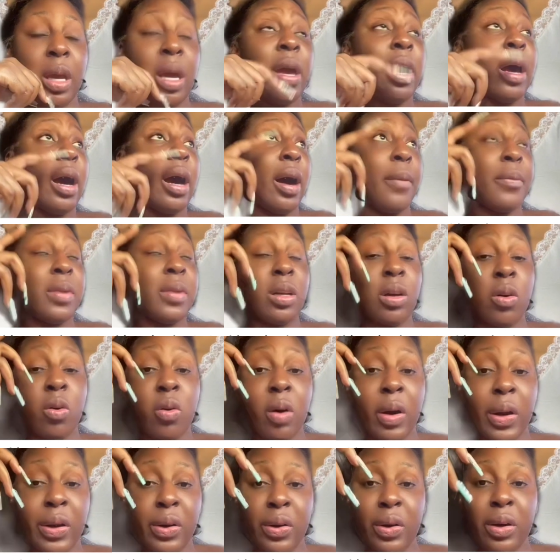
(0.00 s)
I mean, no
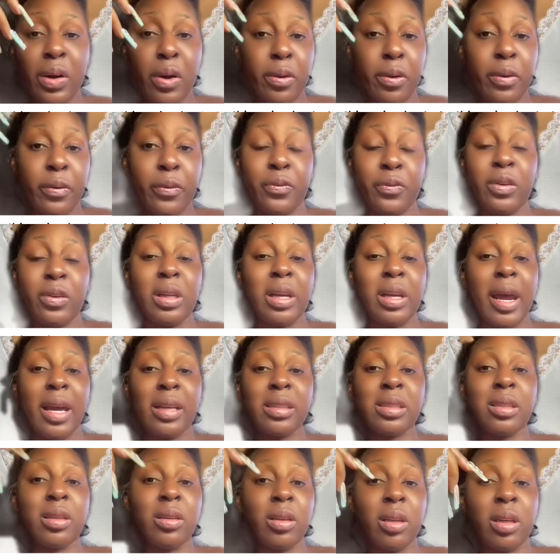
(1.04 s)
one to feel like
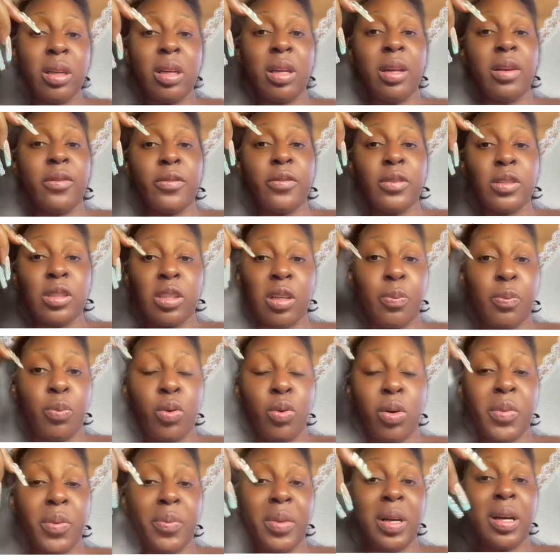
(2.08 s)
saying the need to
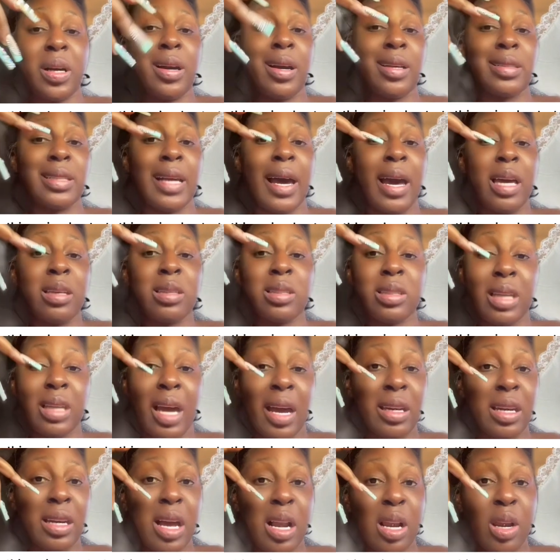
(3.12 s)
support me, because I
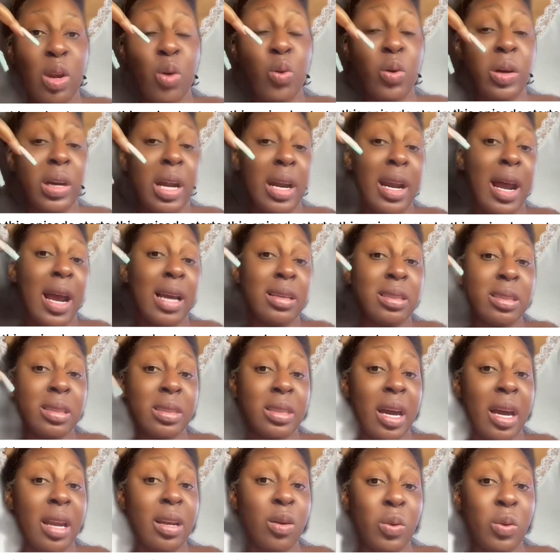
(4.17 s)
stand alone and I
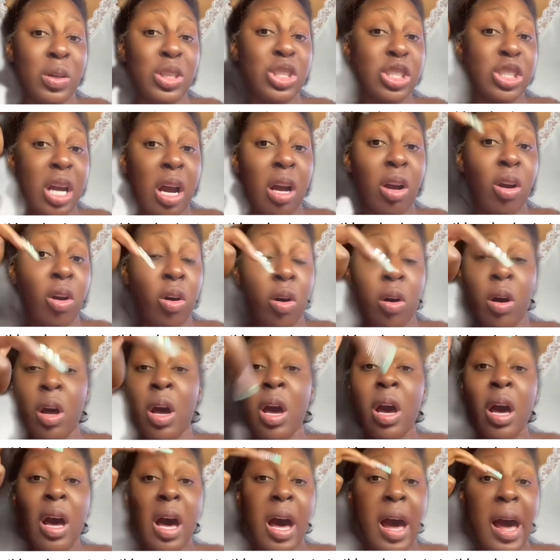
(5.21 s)
stand with Shango.
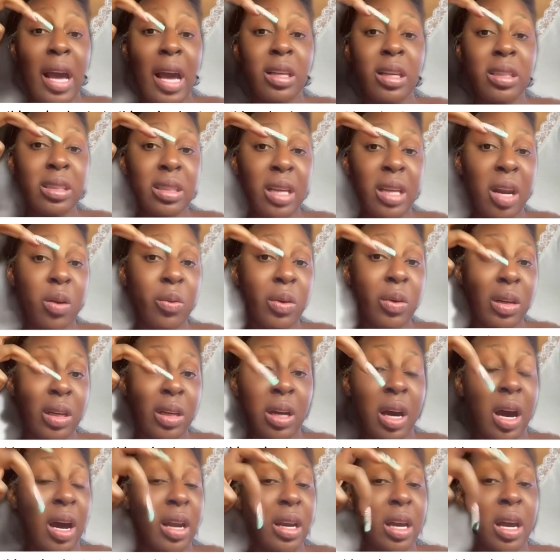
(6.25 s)
I stand with
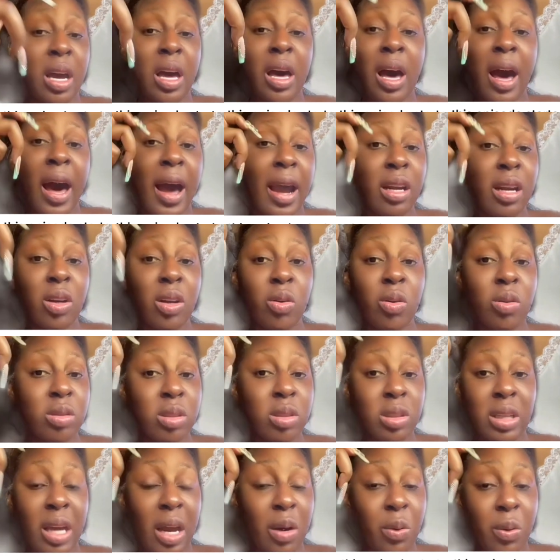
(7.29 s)
God. I don't
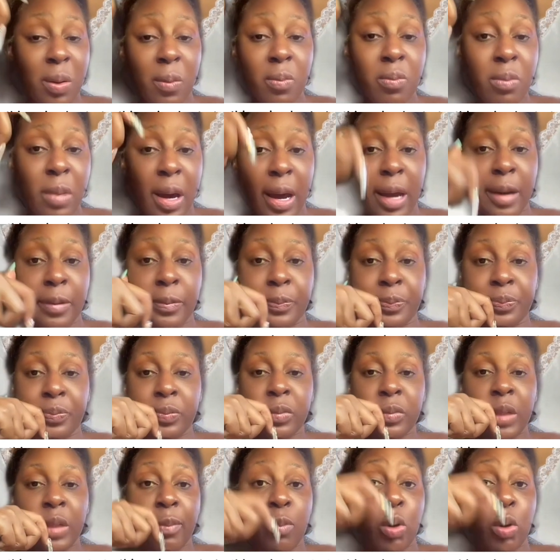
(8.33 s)
stand with man.
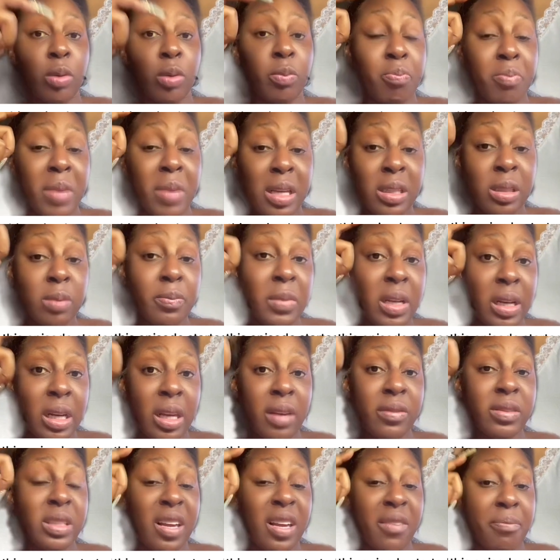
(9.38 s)
But best
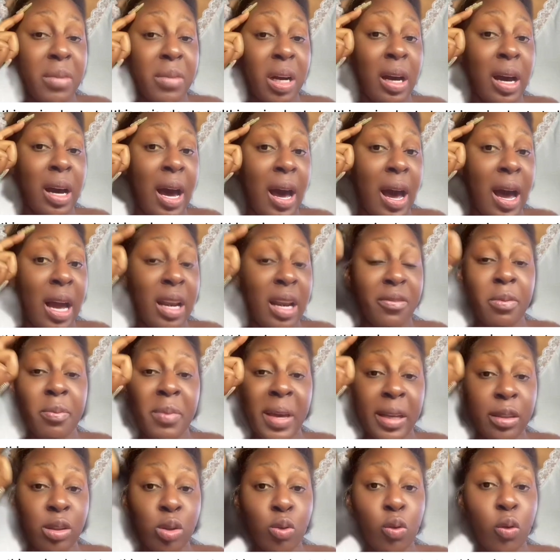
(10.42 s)
believe, say, if I call, if I
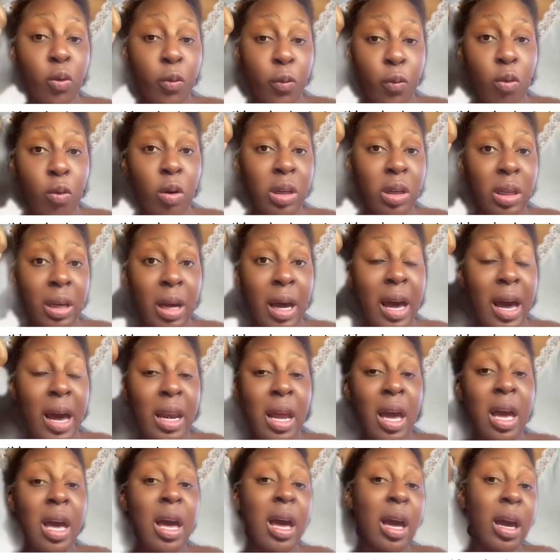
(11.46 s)
make 2 phone
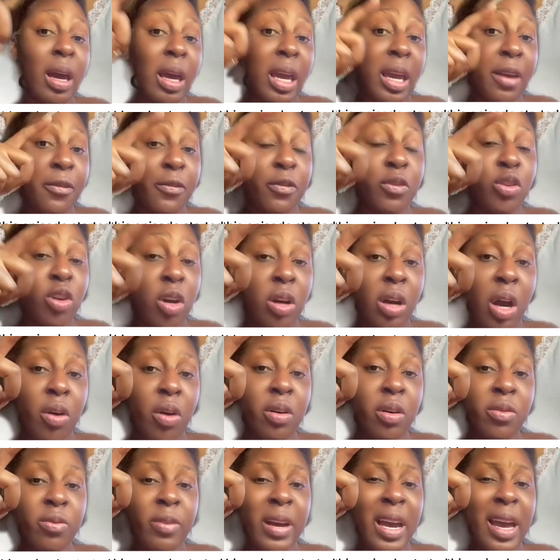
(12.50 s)
calls, if none
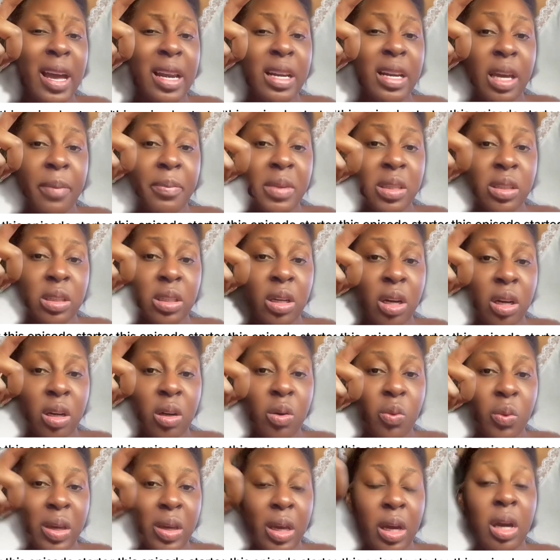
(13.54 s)
of them violate me
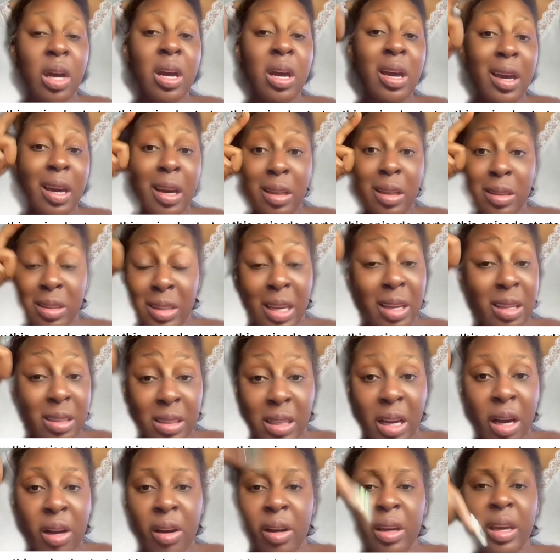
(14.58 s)
certain way,
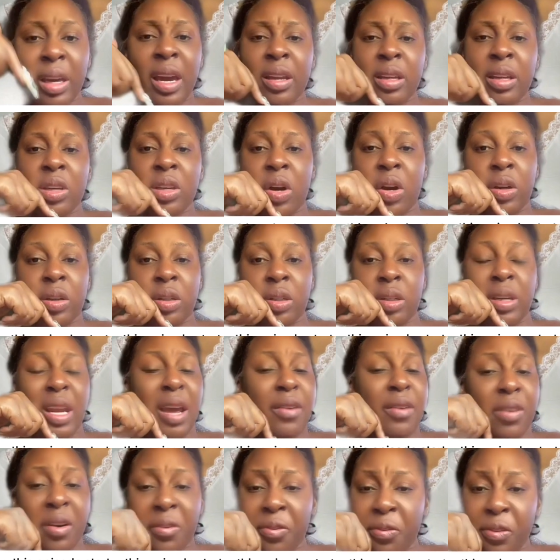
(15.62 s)
things are going to get done.
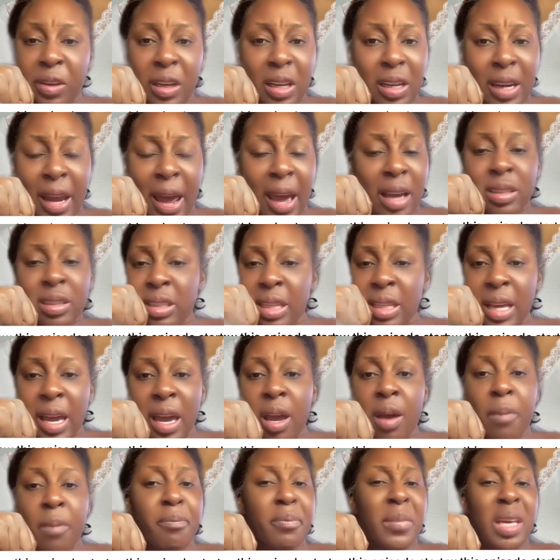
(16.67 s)
Never feel like, say,
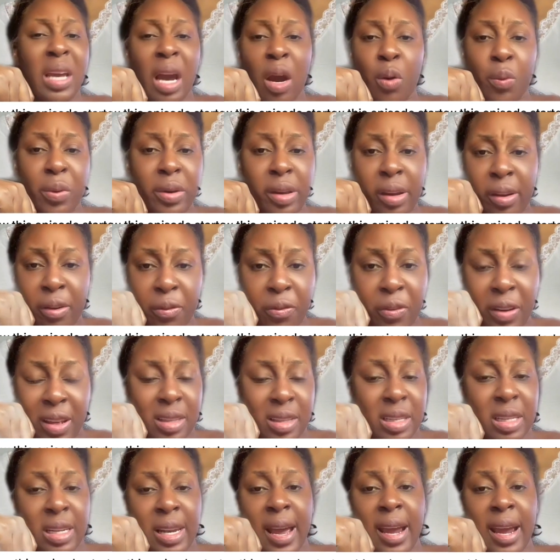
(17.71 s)
me a weak
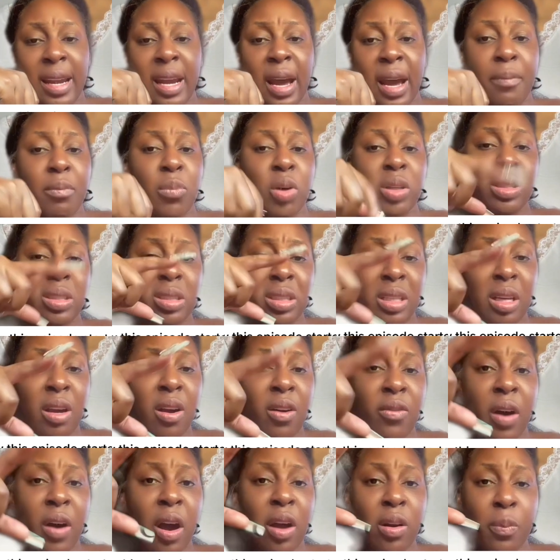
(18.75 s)
fence like that, but stay
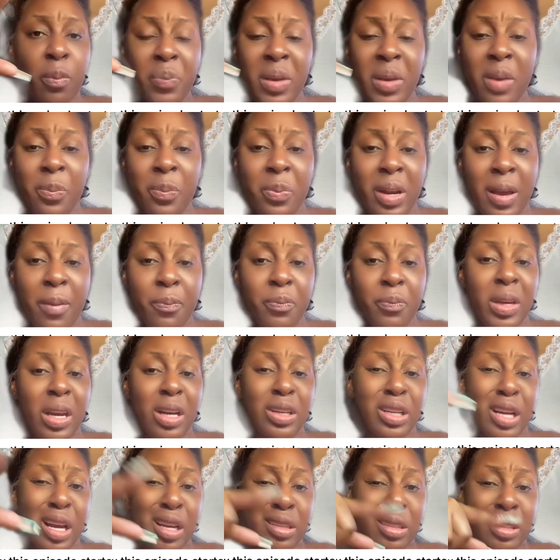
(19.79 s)
over on the people them
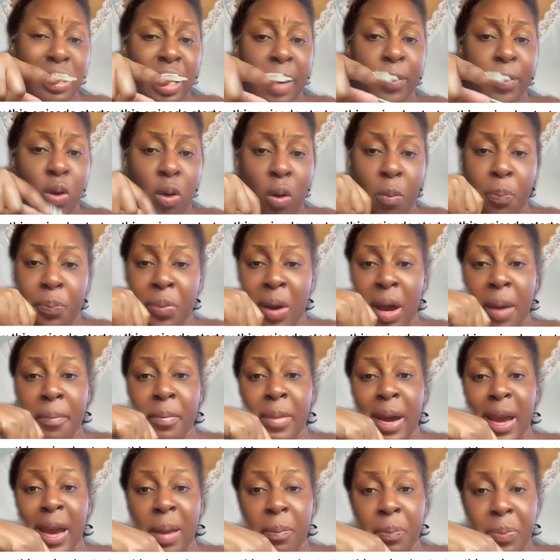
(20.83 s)
page and stop come on
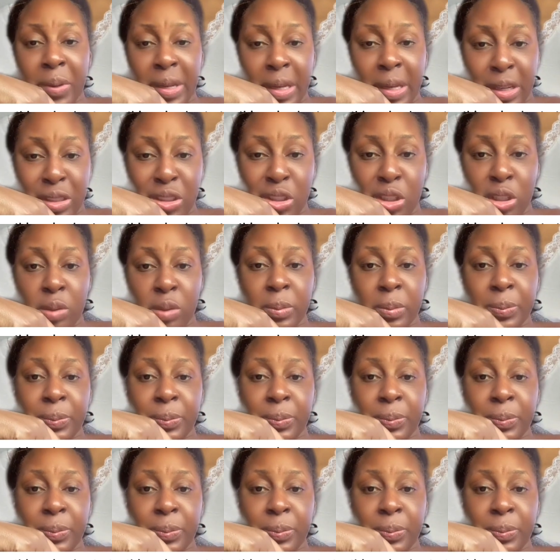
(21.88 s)
my page.